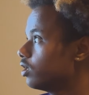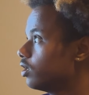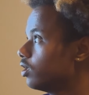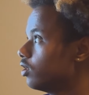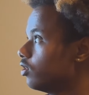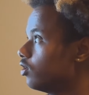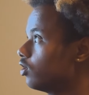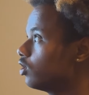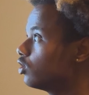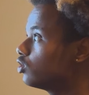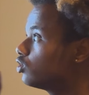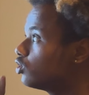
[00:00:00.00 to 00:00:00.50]

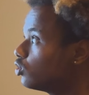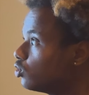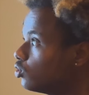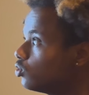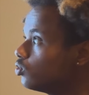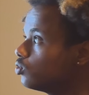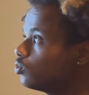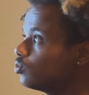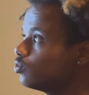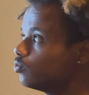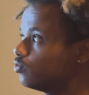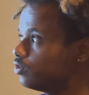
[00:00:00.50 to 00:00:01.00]
there are
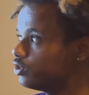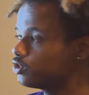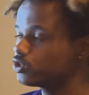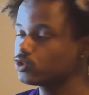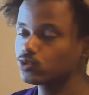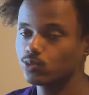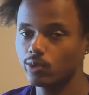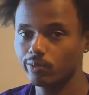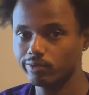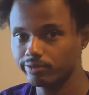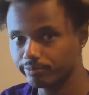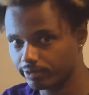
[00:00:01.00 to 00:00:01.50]
2 reasons
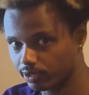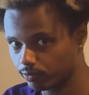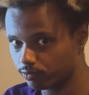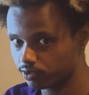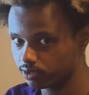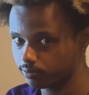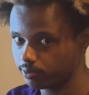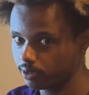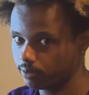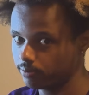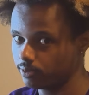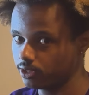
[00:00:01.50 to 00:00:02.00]
why we might want
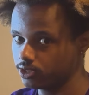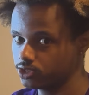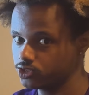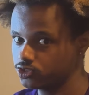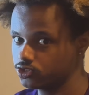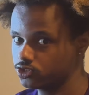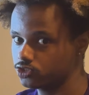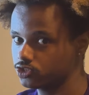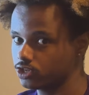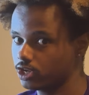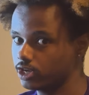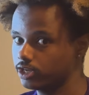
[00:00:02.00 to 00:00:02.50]
to pipeline this
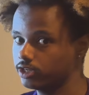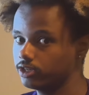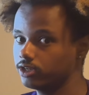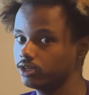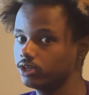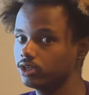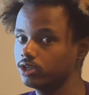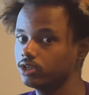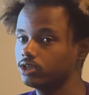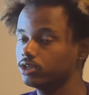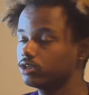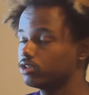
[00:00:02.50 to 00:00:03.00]
design.
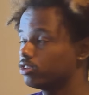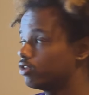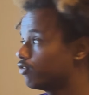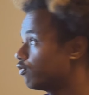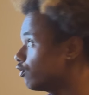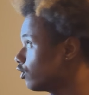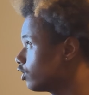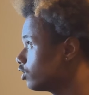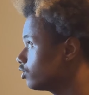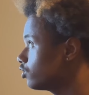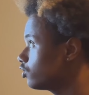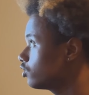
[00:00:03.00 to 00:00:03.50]
The
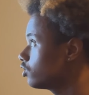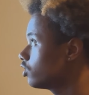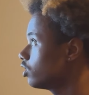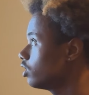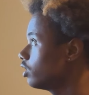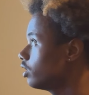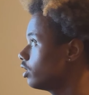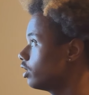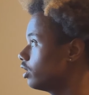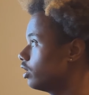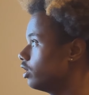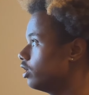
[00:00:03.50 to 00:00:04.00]
first
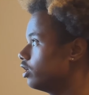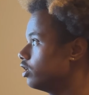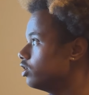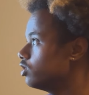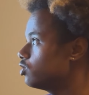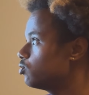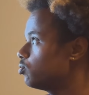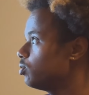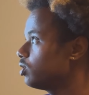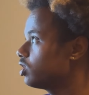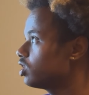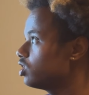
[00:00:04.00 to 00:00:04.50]
is
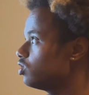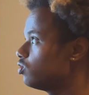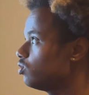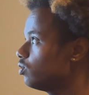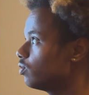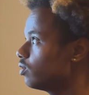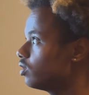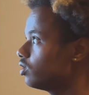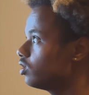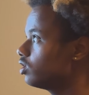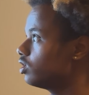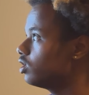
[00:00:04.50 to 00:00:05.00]
because we
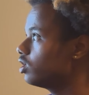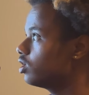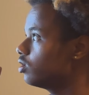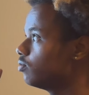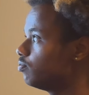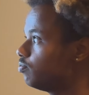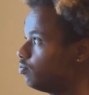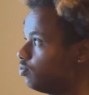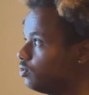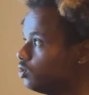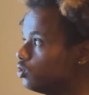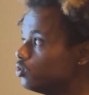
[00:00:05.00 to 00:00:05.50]
want to
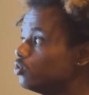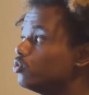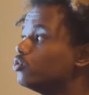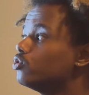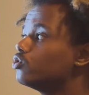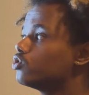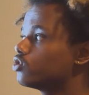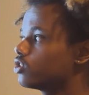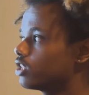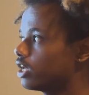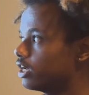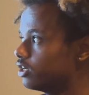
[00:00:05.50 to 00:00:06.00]

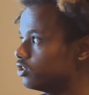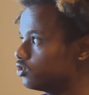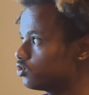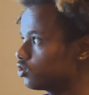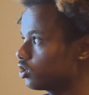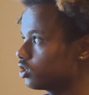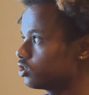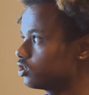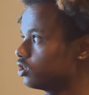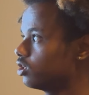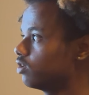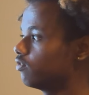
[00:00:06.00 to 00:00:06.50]
abuse that
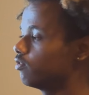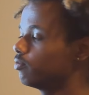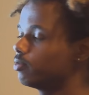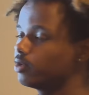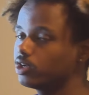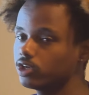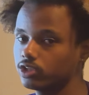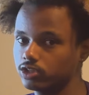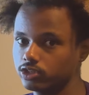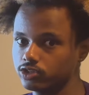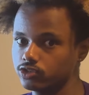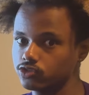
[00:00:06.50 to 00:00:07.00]
instruction level
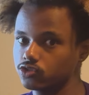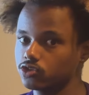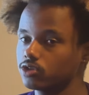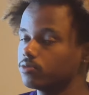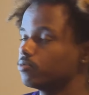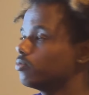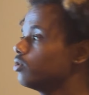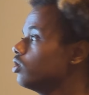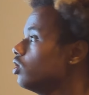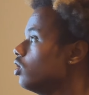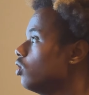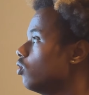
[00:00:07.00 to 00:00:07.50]
parallelism.
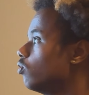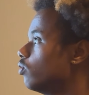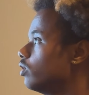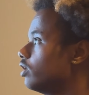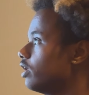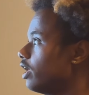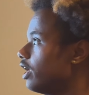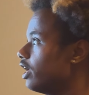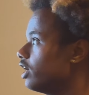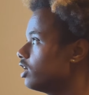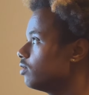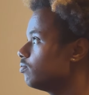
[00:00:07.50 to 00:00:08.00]
When
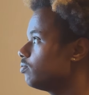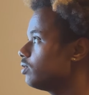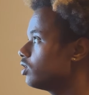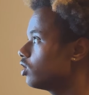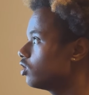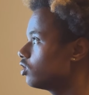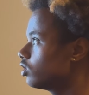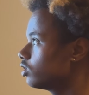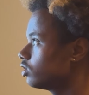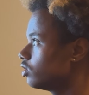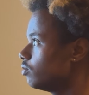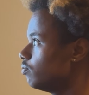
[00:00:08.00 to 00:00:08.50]
A and B are
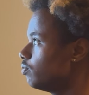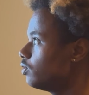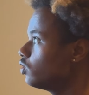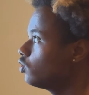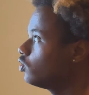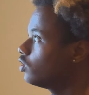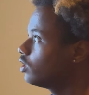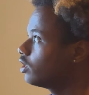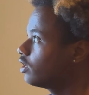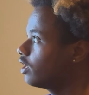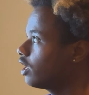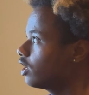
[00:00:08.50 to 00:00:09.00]
done
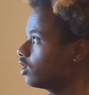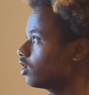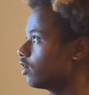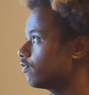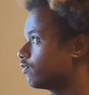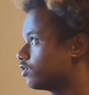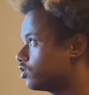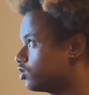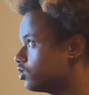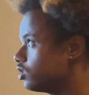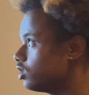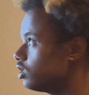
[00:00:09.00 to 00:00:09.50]
computing and hand off
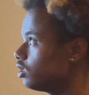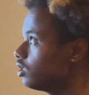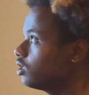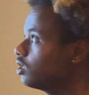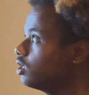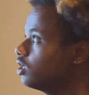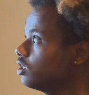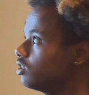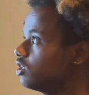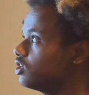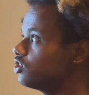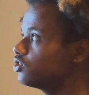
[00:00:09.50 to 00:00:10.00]
to C,
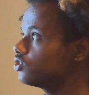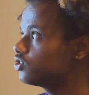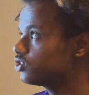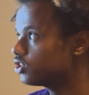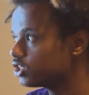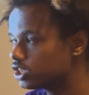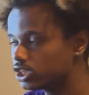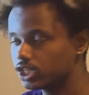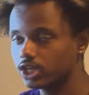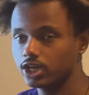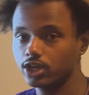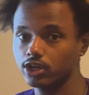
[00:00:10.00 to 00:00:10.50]
they just
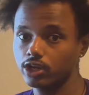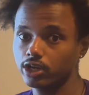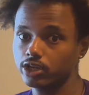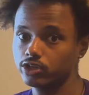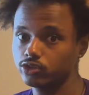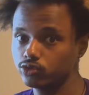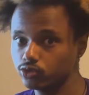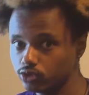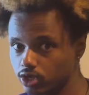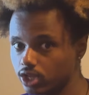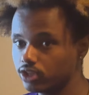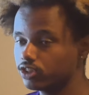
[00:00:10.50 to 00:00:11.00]
sit there and
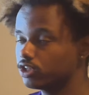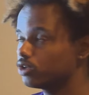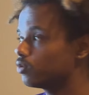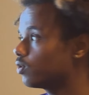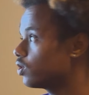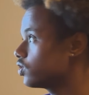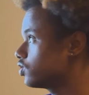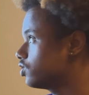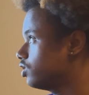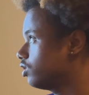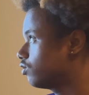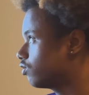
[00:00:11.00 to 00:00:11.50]
do nothing while
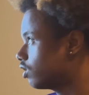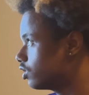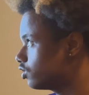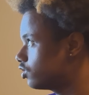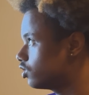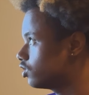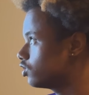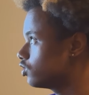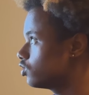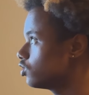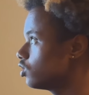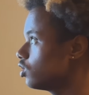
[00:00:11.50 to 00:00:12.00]
C
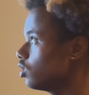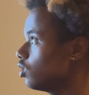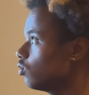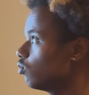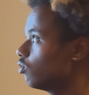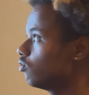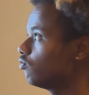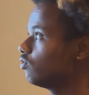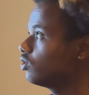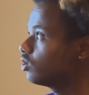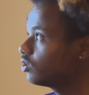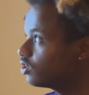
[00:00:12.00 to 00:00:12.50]
crunches.
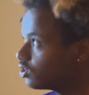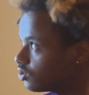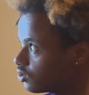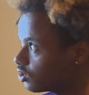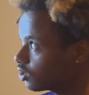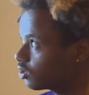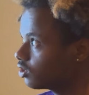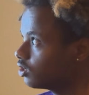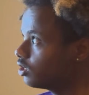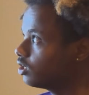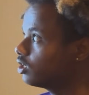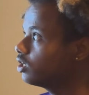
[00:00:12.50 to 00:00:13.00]
When
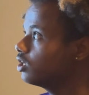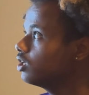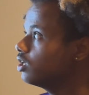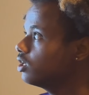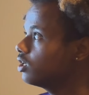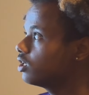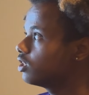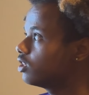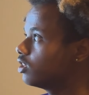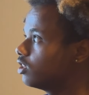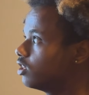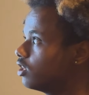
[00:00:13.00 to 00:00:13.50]
realistically,
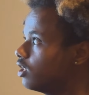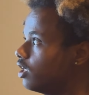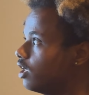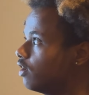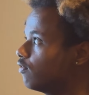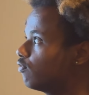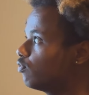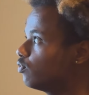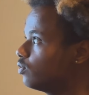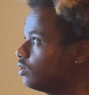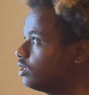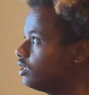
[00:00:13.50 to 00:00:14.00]

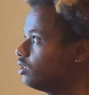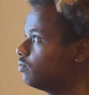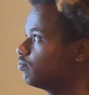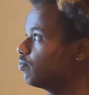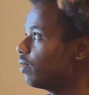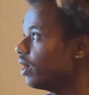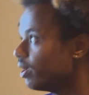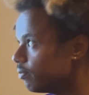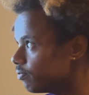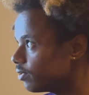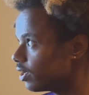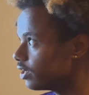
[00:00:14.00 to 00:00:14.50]
if we
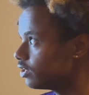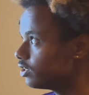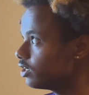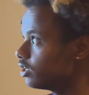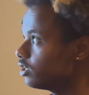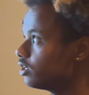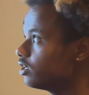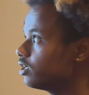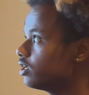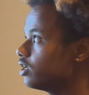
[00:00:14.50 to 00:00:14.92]
pipelined it,